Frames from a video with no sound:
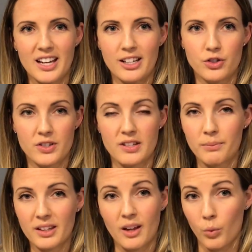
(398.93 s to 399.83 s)
and it's just
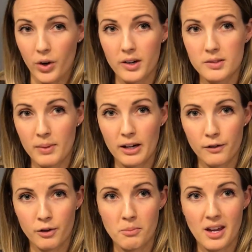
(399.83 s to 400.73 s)
something that works better
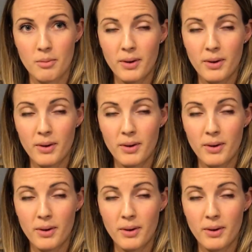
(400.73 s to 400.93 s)
for me.